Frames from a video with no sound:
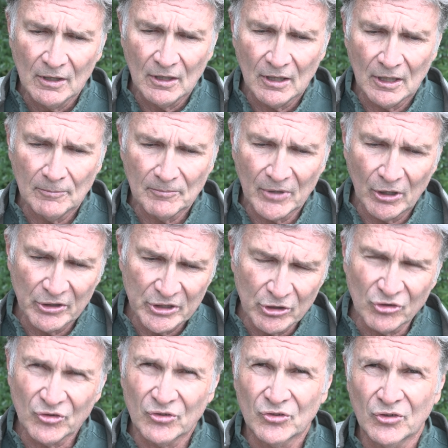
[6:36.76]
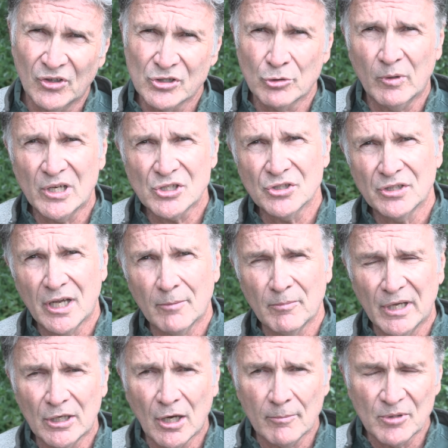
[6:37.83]
Now, in your situation, that
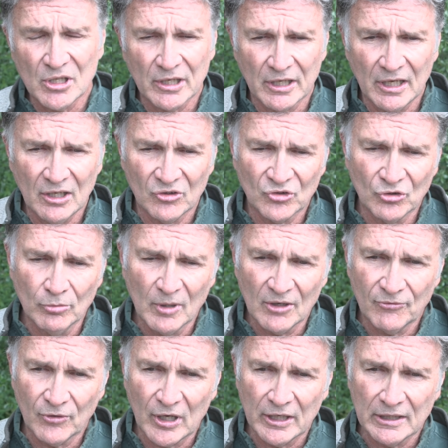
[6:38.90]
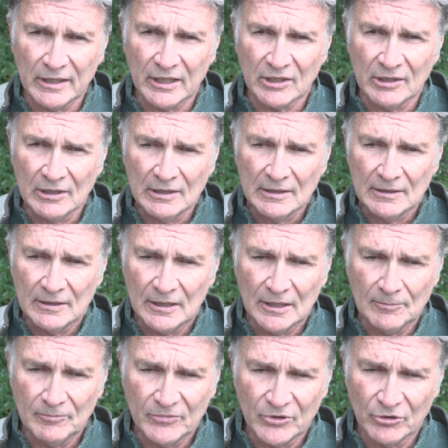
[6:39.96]
may not be the case. You may find that
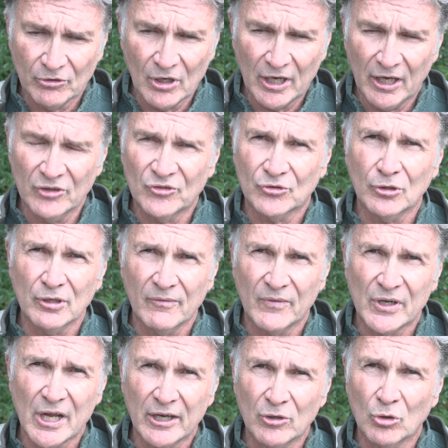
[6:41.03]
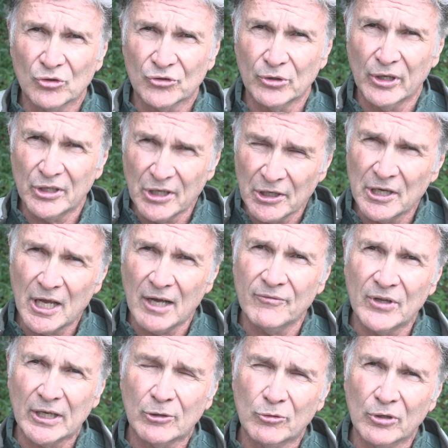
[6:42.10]
you're not uncertain of the diagnosis, or you didn't have
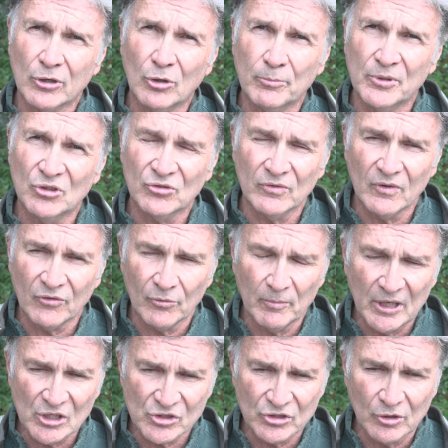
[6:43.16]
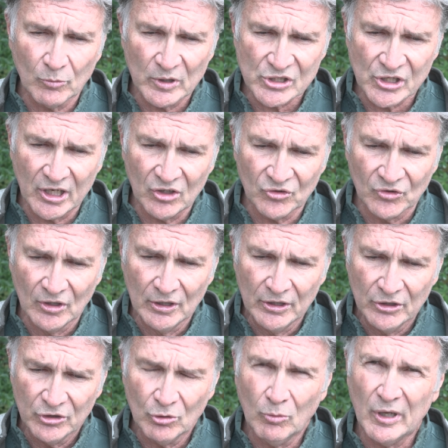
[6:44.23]
that critical piece of information, in which case
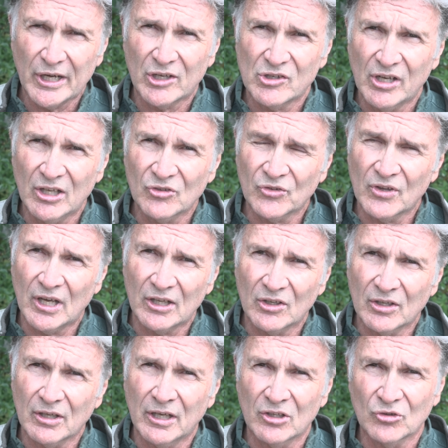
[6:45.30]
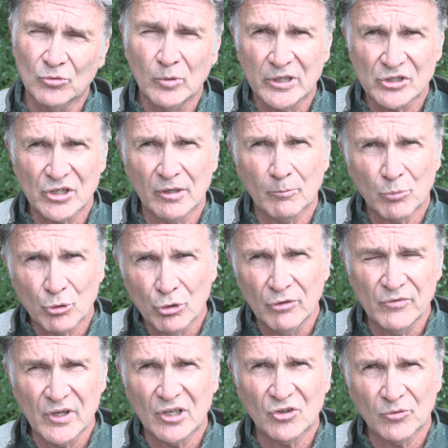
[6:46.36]
you want to test that switch and
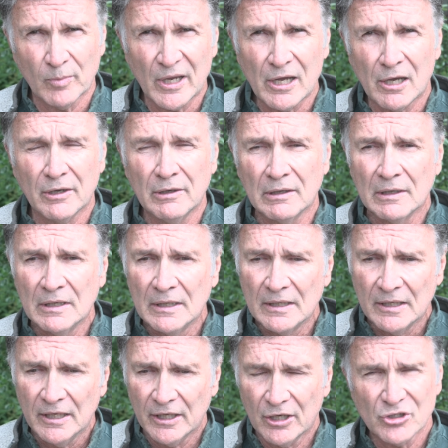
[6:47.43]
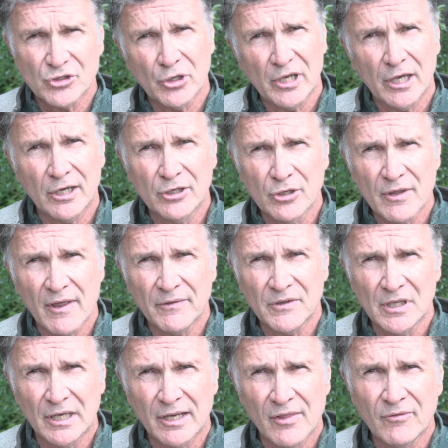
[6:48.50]
prove that it's bad. And I'll show you how to do that at
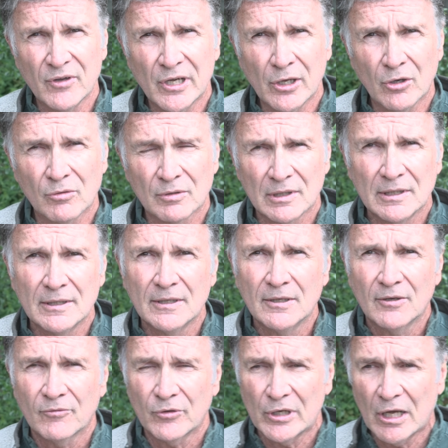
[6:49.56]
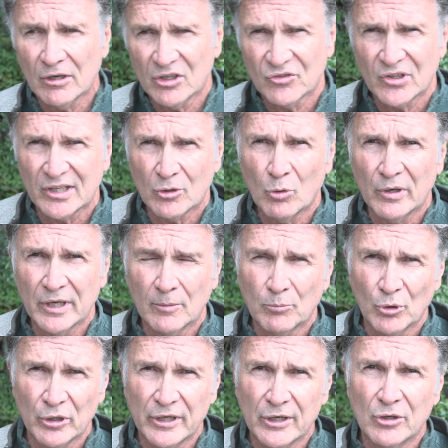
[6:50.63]
the end of the video. For now, let's get going and
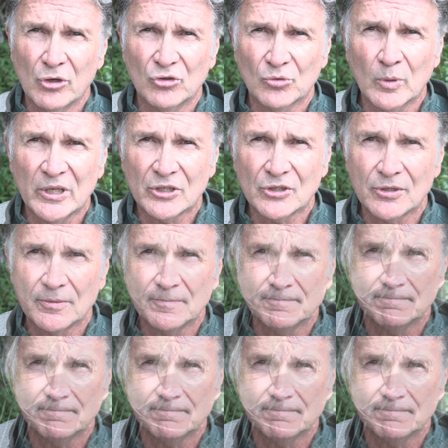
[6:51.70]
put in a new switch.